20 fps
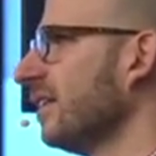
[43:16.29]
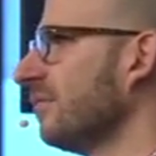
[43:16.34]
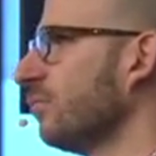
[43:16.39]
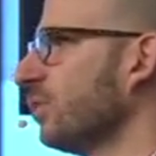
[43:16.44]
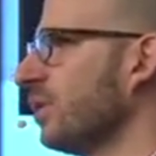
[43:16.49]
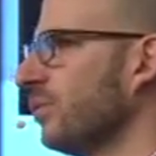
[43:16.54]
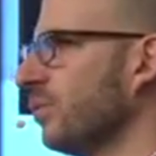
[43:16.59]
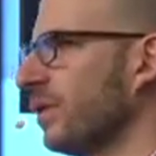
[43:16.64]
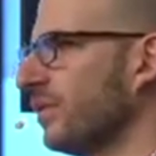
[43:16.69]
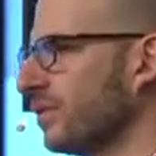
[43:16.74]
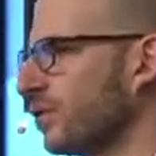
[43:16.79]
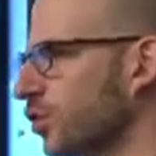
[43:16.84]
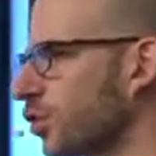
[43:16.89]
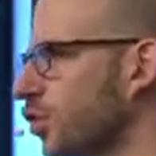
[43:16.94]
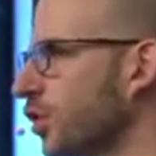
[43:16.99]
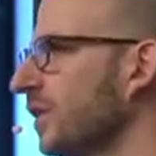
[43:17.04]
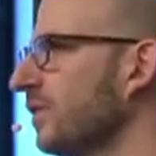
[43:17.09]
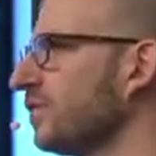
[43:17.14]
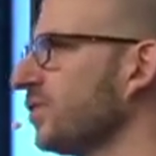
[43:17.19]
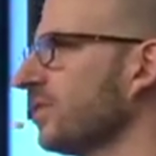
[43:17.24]
we've
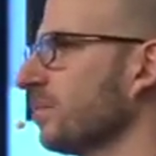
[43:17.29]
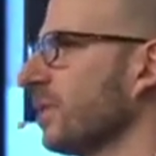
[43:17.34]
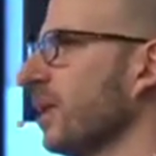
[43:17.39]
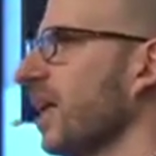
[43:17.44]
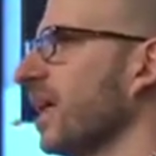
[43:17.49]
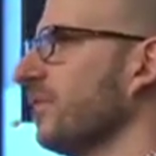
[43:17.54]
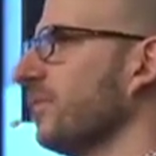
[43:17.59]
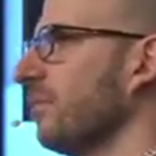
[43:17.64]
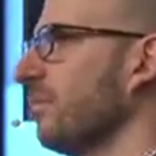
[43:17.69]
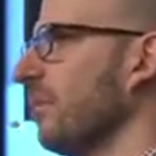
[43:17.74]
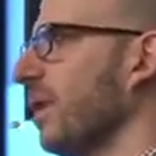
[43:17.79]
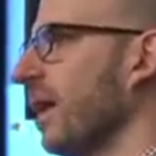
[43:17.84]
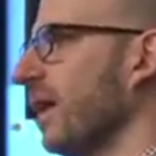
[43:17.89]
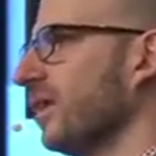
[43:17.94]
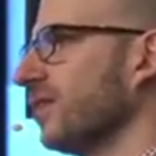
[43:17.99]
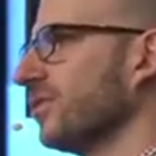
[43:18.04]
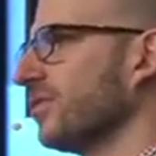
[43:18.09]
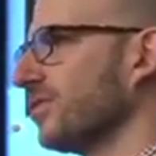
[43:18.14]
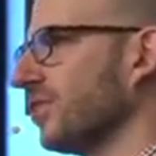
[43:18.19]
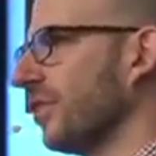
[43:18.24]
achieved some kind of a
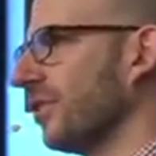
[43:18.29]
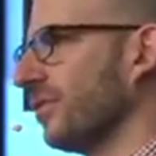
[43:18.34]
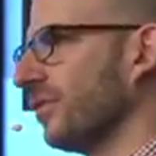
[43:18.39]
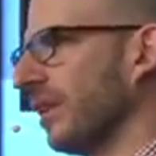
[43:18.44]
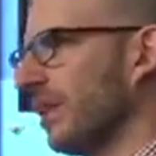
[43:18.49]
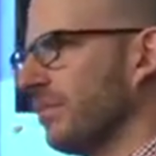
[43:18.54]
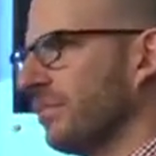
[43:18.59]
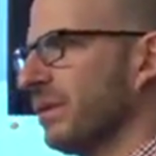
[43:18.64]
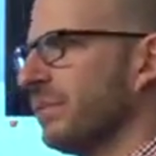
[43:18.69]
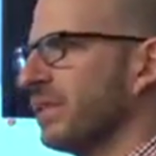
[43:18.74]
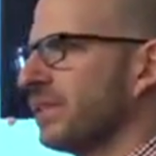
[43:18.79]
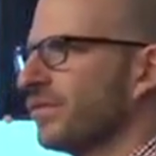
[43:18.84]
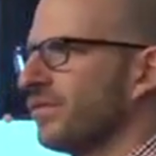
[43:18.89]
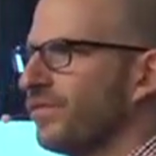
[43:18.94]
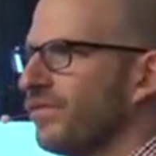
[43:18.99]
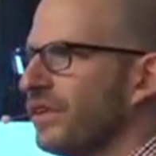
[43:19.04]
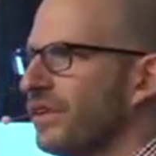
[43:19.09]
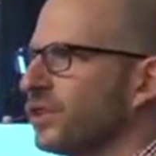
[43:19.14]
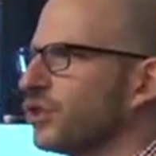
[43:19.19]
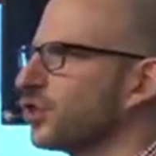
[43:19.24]
milestone, that maybe it's
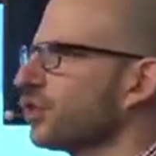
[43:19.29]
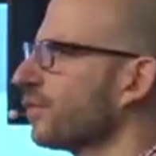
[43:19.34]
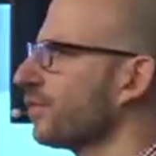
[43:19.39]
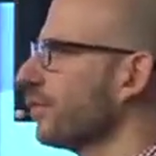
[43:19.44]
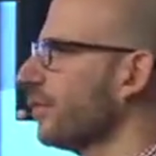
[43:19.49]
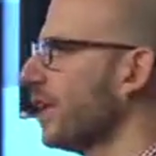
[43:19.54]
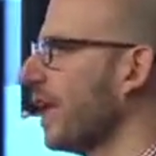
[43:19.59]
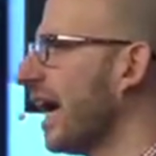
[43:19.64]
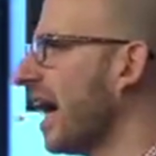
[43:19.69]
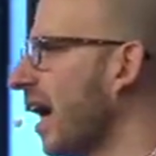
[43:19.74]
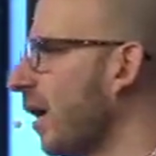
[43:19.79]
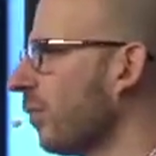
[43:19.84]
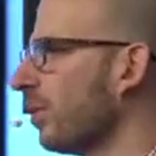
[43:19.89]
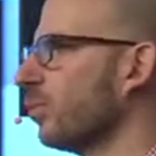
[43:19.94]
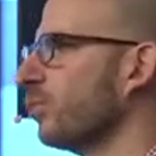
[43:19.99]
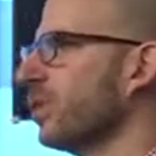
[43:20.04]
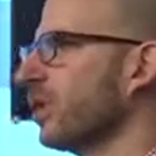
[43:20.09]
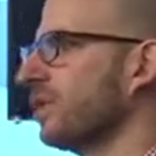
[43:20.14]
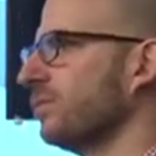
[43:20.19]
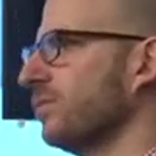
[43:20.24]
finished for now
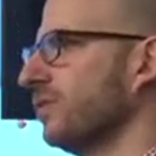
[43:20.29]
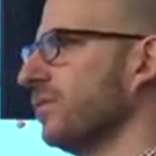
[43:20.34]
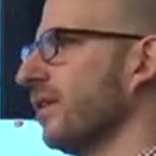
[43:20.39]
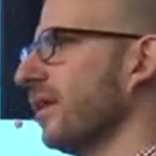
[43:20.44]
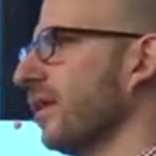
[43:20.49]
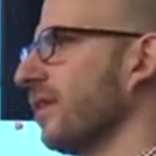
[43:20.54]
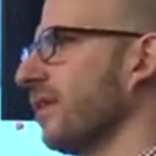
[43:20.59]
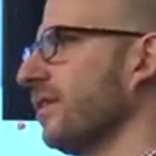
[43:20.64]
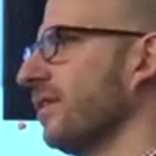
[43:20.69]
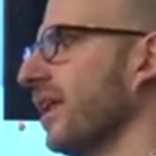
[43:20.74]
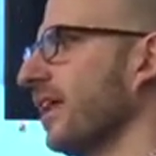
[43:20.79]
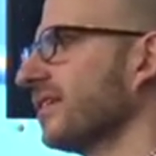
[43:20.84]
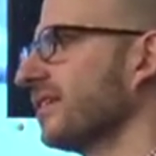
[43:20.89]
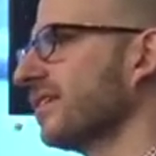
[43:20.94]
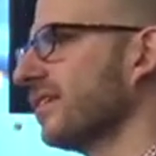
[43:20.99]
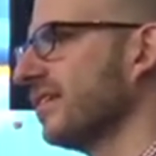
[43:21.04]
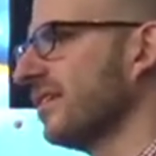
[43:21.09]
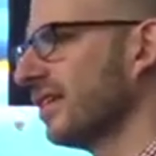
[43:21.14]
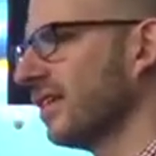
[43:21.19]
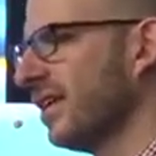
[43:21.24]
and we can move on to the
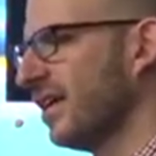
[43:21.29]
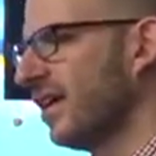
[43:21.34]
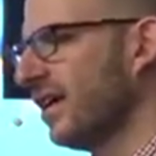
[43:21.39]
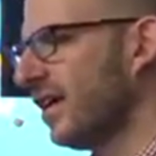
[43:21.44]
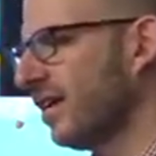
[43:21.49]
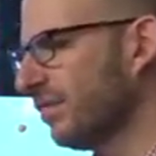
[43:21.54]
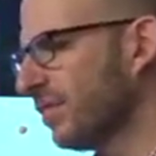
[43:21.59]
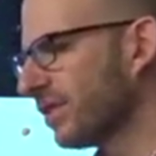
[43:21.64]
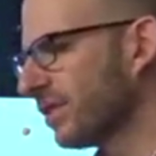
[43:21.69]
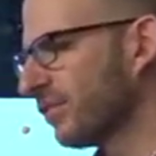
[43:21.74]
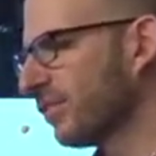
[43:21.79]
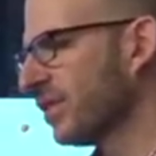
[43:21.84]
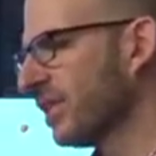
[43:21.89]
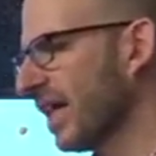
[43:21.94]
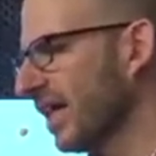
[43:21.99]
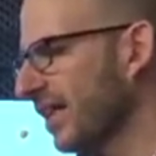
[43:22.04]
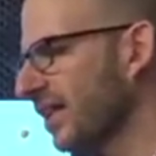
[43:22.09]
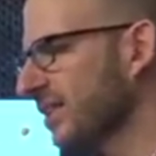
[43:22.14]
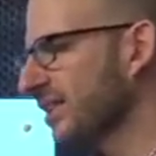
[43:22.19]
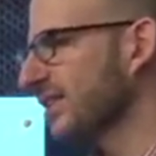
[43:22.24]
next thing. But the
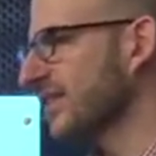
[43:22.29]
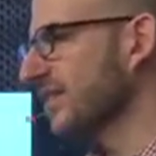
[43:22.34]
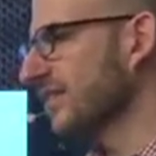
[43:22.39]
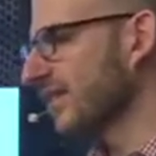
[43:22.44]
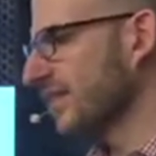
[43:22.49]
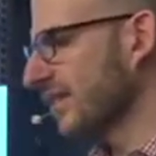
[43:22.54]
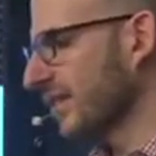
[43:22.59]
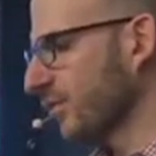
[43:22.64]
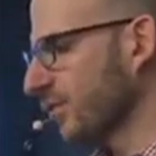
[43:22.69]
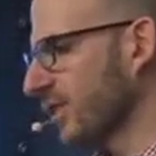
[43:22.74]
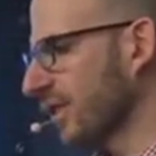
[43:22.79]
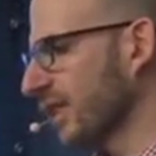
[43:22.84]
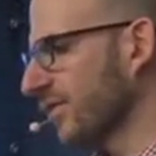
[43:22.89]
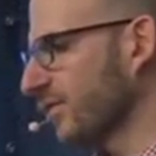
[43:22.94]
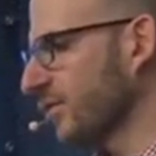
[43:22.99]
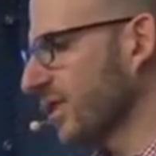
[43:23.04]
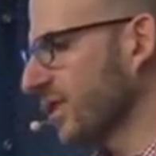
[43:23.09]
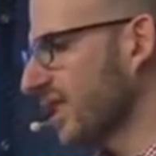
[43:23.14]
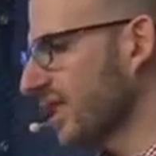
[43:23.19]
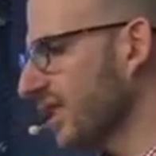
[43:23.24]
reality is that
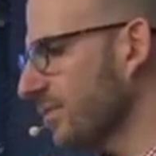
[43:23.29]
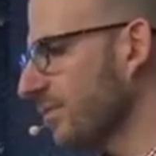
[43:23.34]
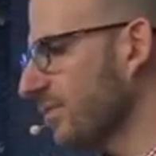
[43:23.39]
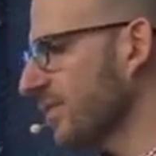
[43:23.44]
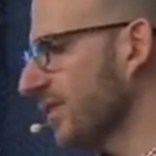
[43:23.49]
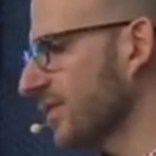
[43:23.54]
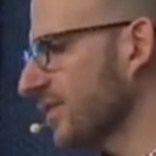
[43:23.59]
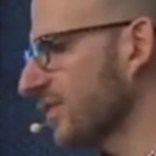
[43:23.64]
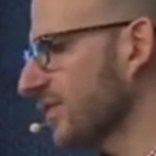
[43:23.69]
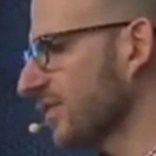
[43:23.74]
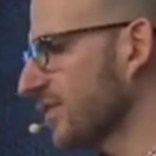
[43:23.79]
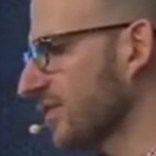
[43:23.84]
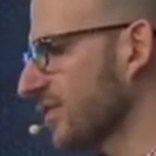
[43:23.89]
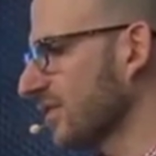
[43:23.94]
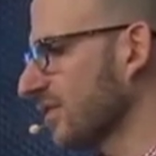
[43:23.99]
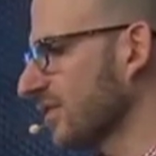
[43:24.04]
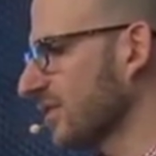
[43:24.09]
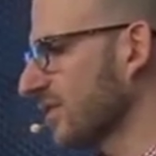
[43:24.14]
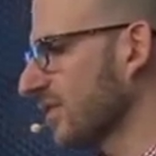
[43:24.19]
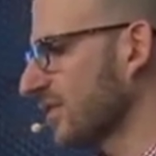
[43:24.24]
if we keep this
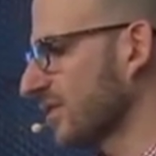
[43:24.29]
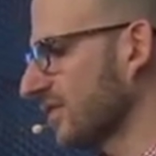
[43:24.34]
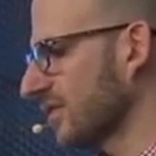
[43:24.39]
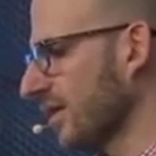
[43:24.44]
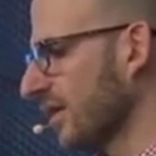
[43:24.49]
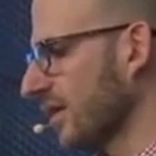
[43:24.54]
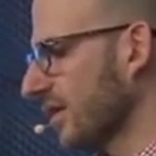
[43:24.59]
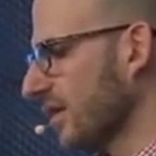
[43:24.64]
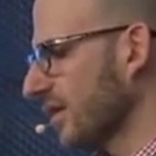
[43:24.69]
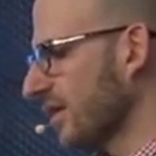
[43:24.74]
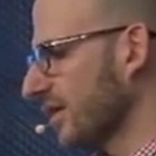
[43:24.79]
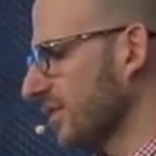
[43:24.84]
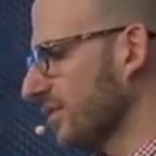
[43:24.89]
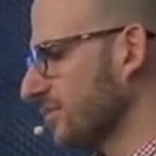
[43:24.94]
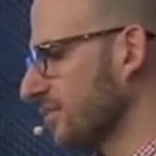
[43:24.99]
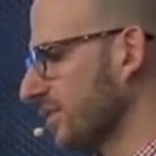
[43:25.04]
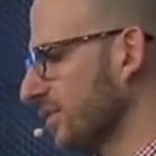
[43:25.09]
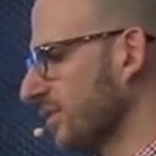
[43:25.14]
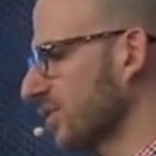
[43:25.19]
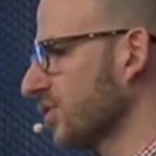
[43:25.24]

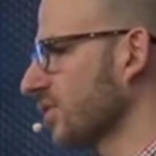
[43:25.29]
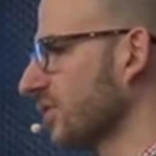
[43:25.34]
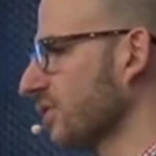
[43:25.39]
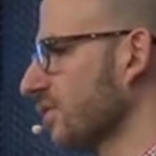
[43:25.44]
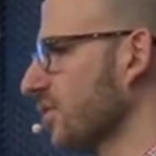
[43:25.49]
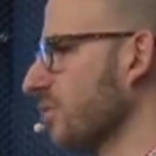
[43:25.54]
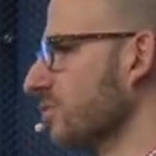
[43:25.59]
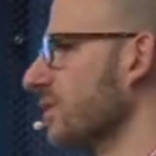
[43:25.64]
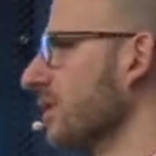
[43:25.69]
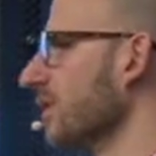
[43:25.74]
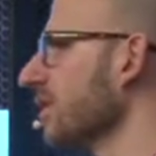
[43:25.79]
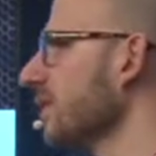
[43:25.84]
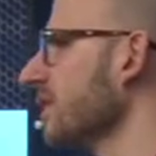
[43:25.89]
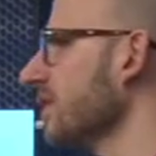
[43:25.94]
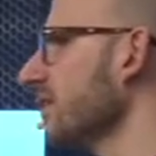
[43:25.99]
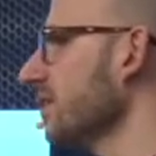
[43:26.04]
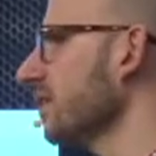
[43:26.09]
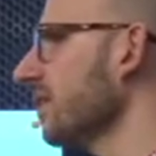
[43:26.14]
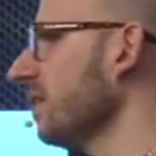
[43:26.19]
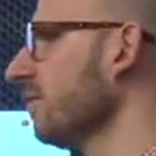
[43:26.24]
position of
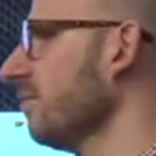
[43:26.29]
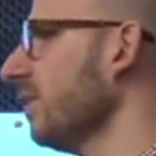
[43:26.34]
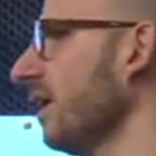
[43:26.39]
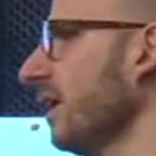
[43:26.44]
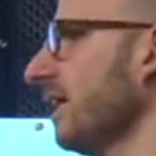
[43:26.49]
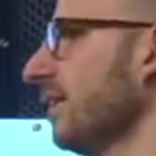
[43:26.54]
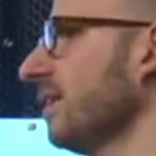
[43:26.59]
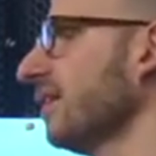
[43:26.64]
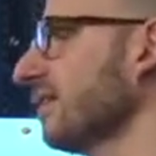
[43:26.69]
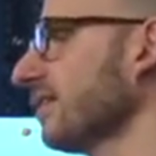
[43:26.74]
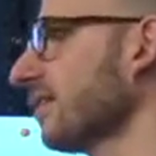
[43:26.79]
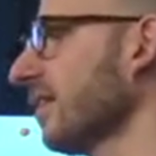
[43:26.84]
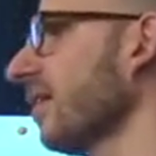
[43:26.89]
humility in mind and this